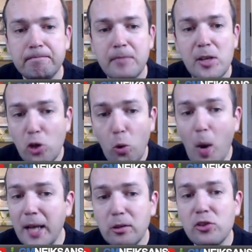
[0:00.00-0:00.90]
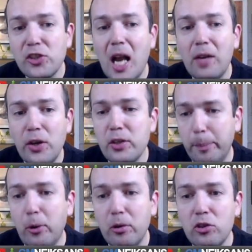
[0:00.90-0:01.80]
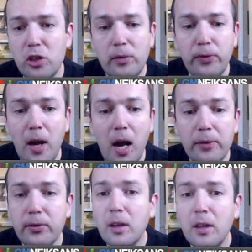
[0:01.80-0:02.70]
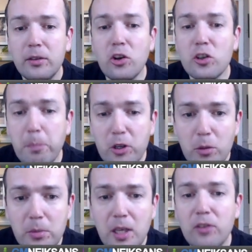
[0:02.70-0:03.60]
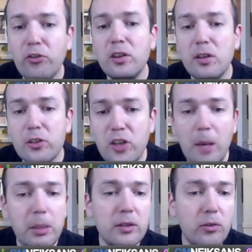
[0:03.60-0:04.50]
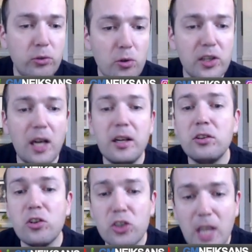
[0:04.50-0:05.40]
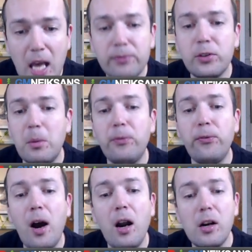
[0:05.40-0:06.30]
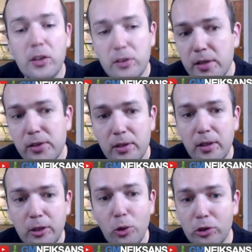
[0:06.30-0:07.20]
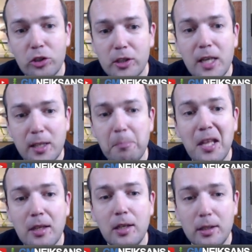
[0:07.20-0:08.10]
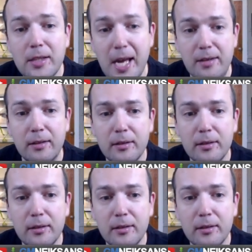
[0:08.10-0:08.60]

So white could sacrifice the pawn on g5, there's bishop d3, there's doubling the rooks, and understand from afar that this, you're not getting mated in 10.